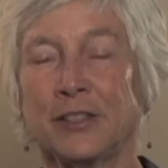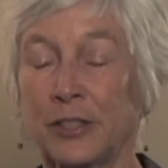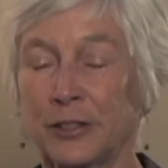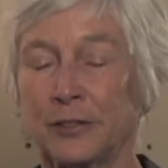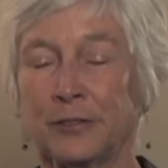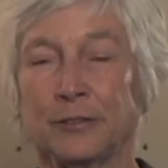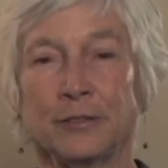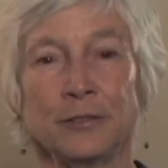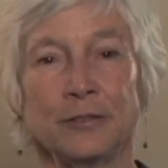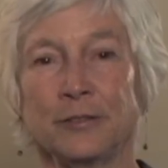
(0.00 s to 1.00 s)
to
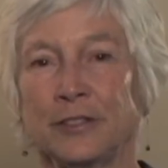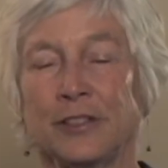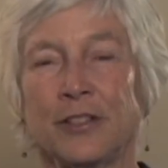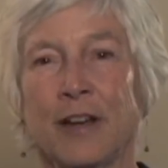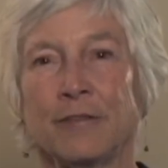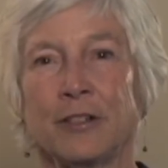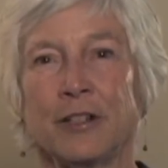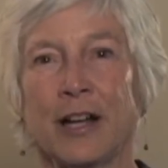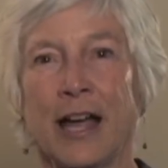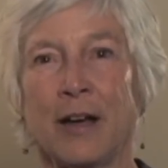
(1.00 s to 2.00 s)

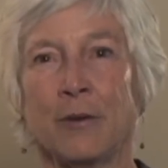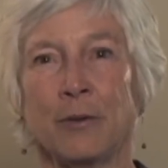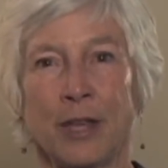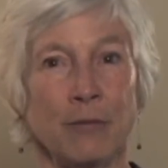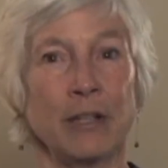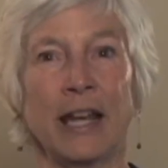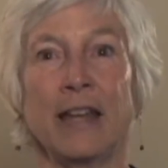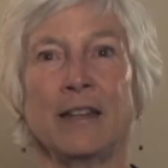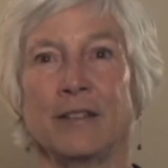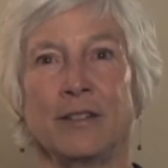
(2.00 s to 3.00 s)
discover how they
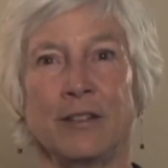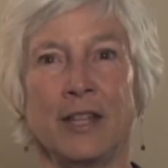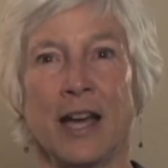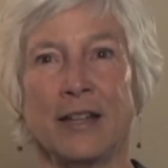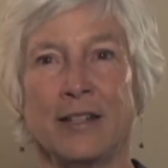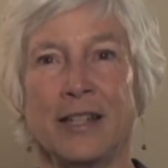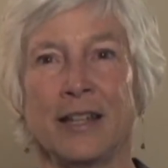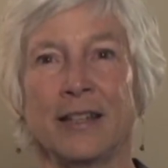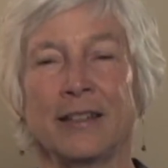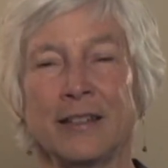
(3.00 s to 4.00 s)
related to the
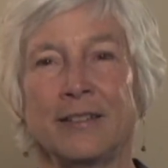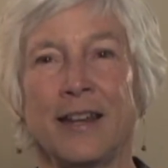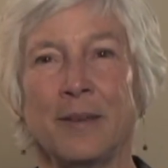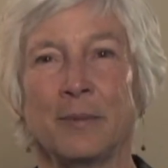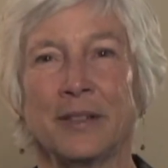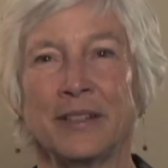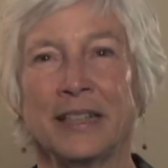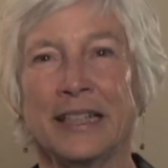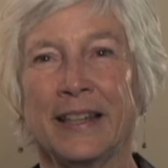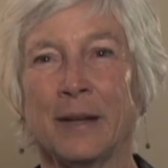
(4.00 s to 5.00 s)
idea in the statement.
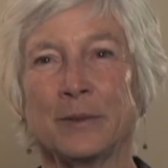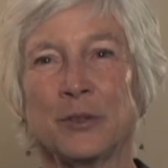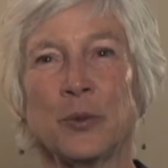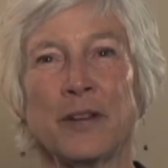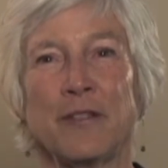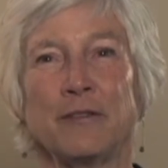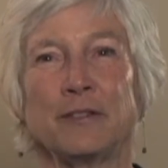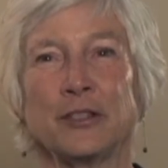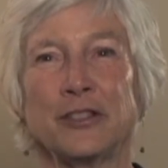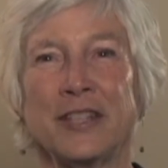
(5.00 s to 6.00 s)
That was one of the
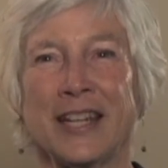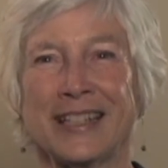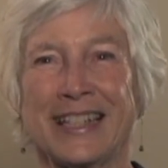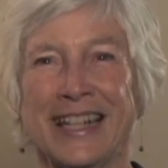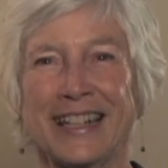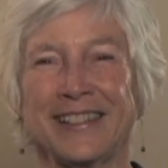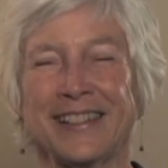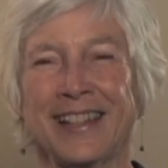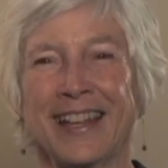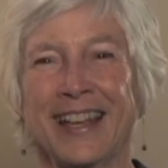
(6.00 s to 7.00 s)
first techniques.
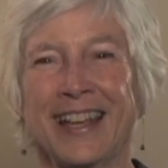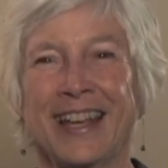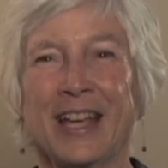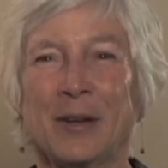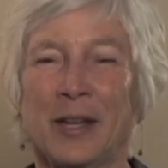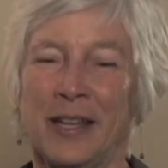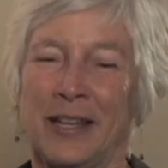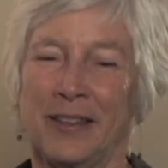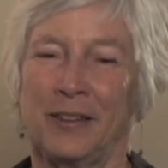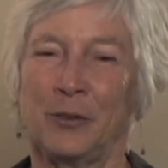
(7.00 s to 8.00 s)

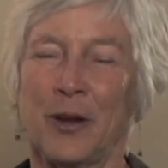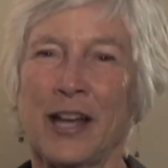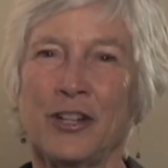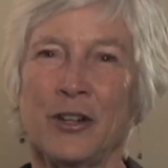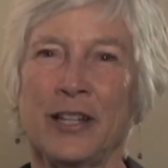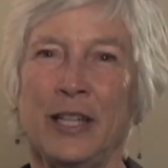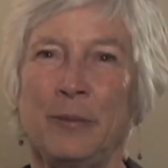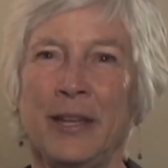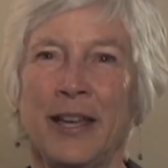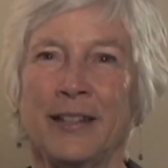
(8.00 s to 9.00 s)
Gradually, he
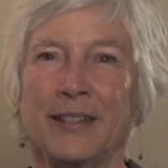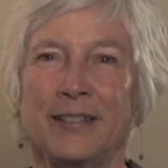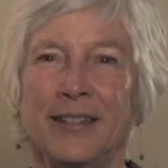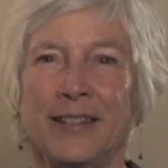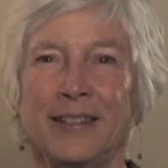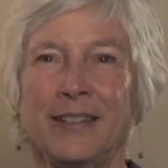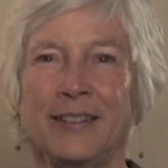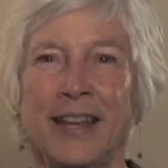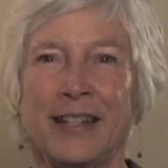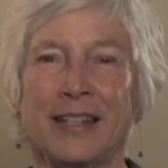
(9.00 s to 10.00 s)
began to see that the
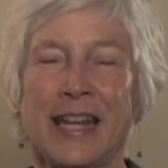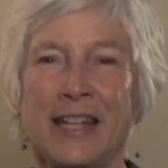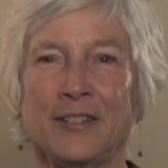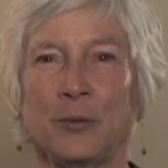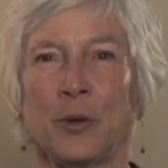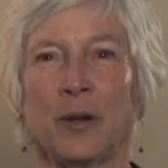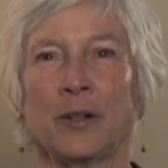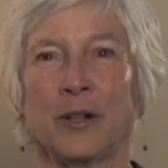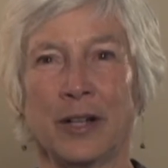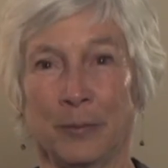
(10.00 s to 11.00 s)
techniques
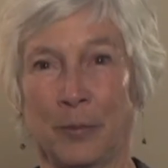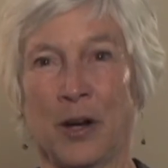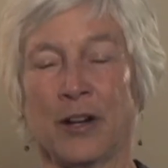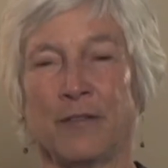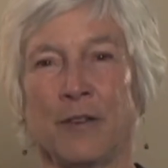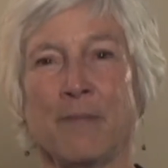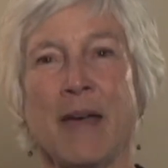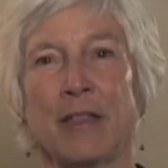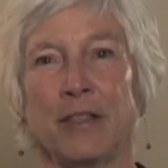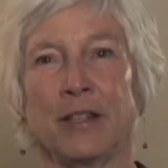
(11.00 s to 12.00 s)
were part of a
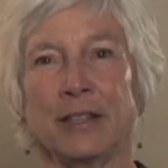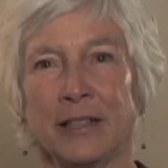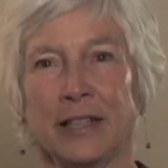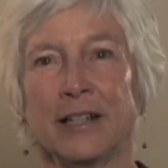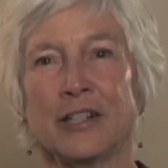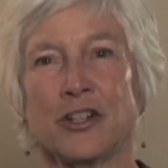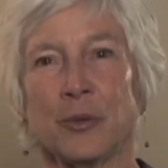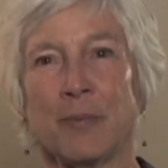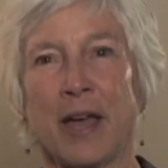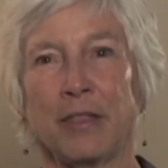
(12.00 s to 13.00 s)
method, a larger
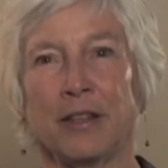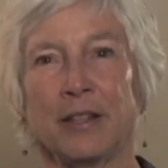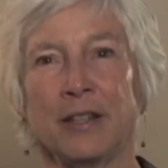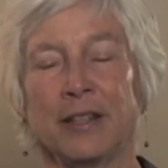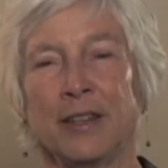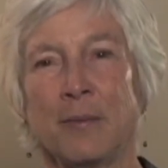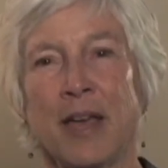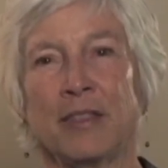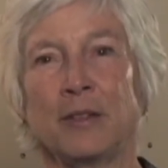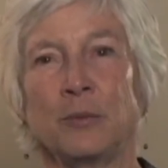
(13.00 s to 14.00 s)
method. And the
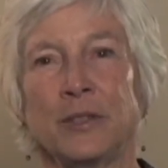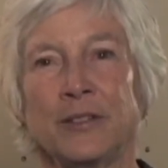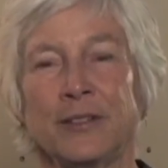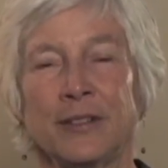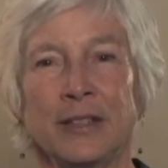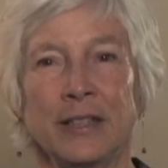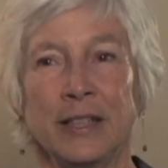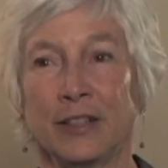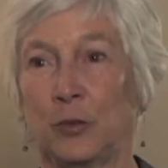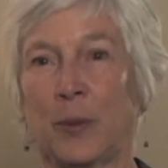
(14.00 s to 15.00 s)
method was
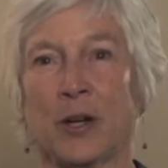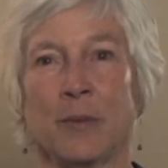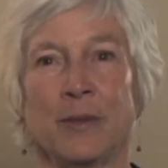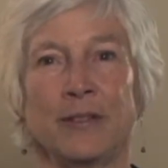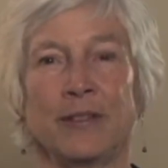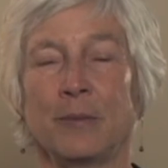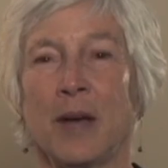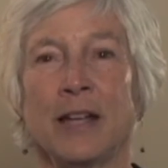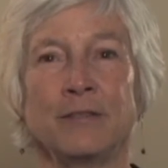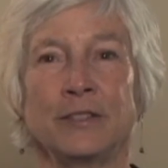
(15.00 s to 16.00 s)
experiments in
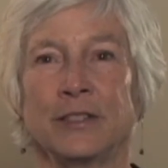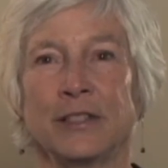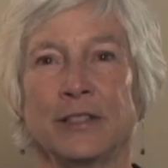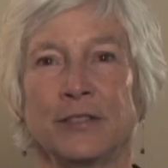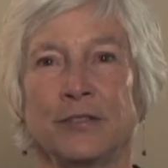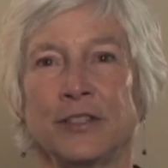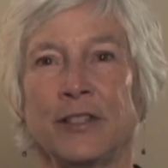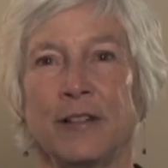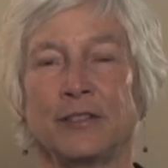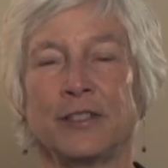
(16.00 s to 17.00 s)
mindfulness for
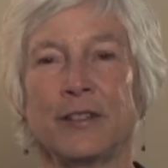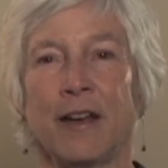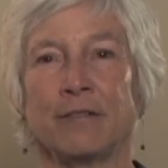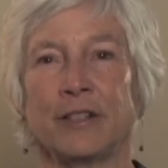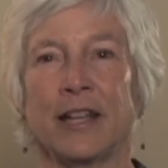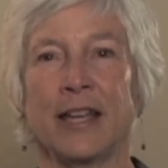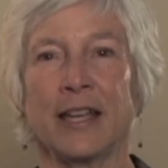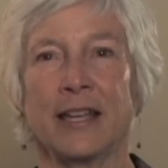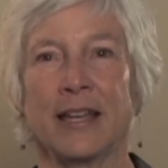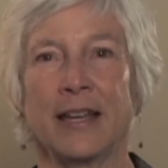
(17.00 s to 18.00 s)
self-discovery.
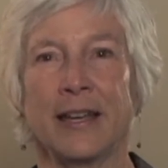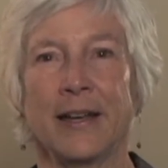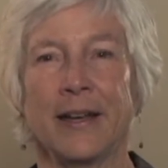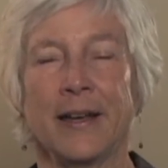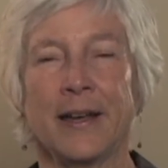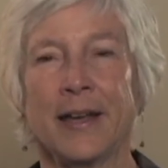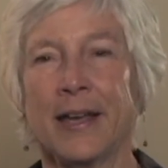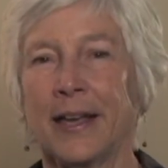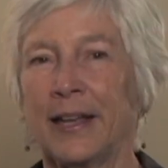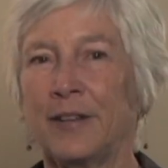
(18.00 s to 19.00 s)

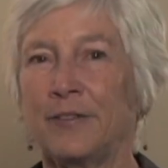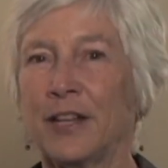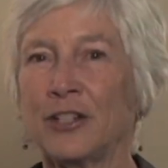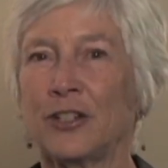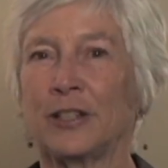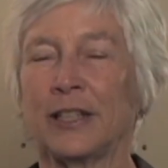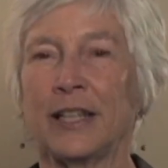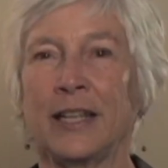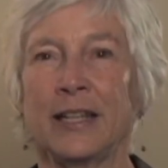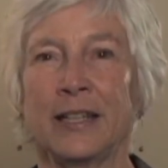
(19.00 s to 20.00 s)
And
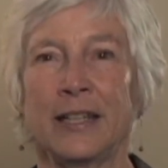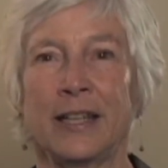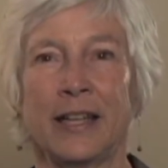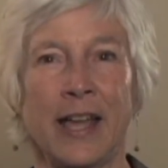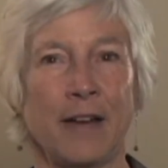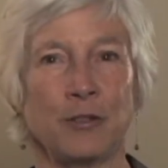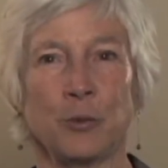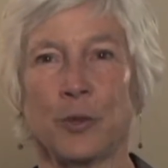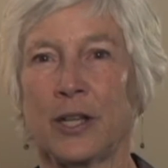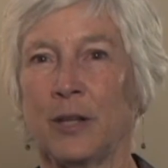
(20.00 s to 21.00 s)
eventually, after
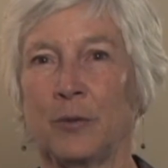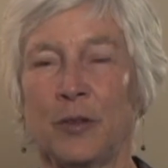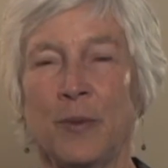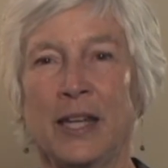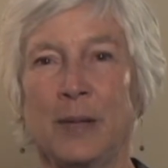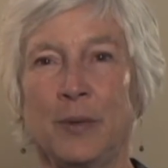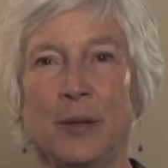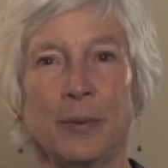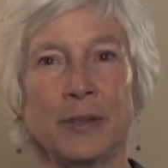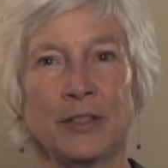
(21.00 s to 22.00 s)
working with many
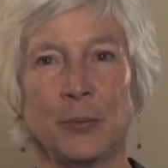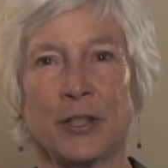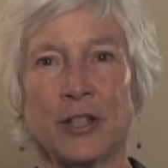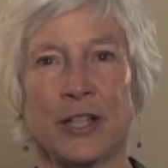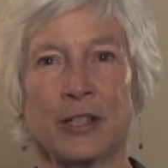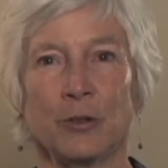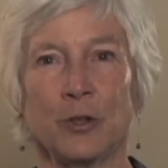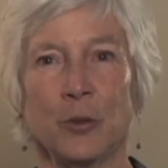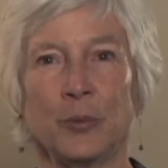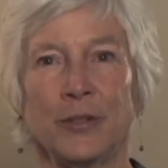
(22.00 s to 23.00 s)
people, especially in
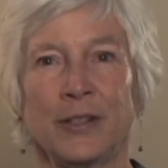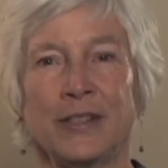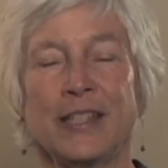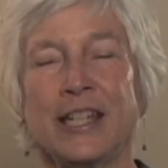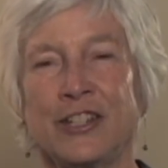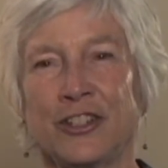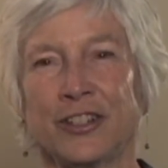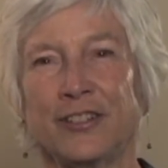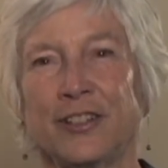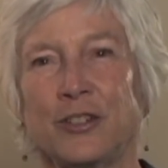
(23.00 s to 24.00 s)
groups, in
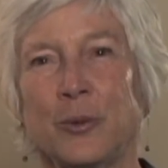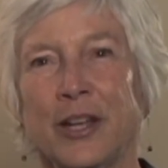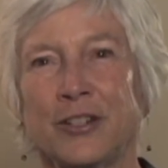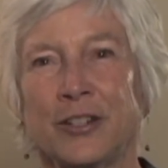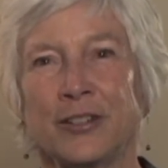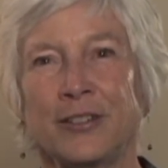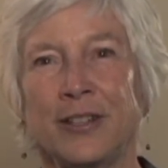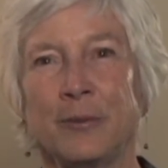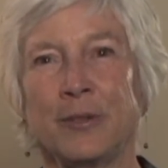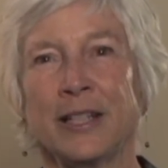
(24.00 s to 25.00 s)
teaching situations,
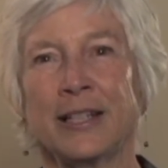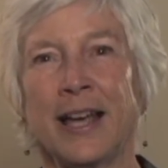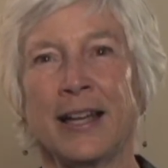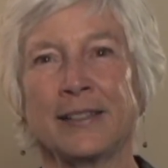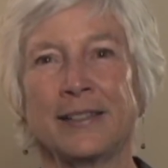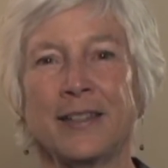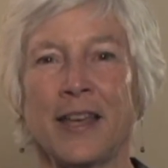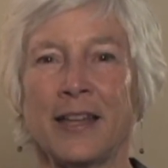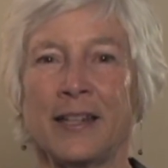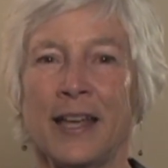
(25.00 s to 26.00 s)
he realized
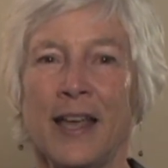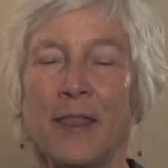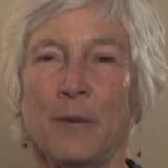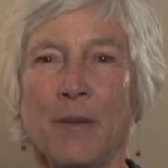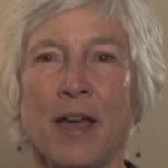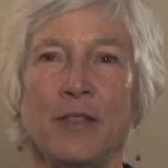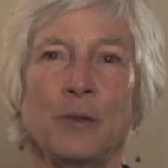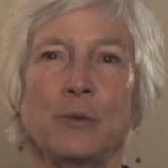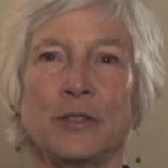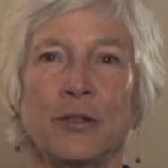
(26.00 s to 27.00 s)
that the
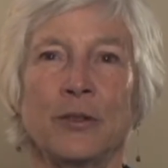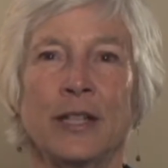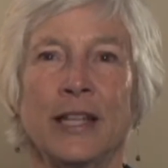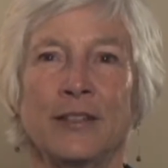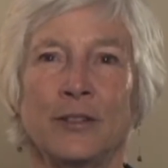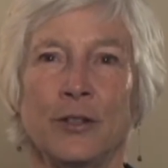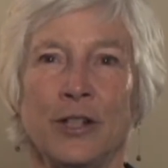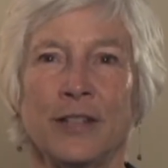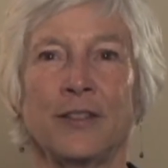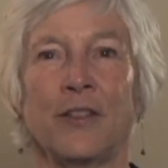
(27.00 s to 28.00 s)
method was only as
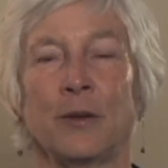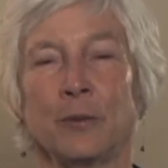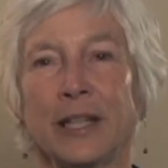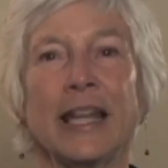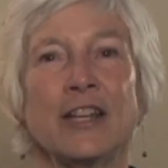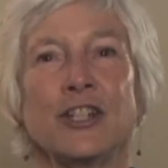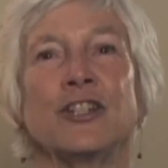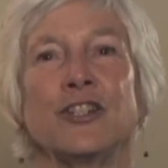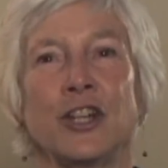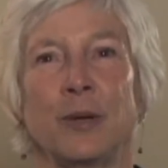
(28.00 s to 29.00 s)
good as the
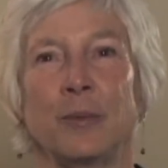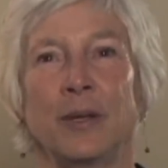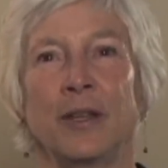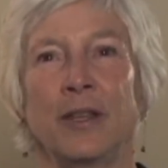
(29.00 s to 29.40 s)
relationship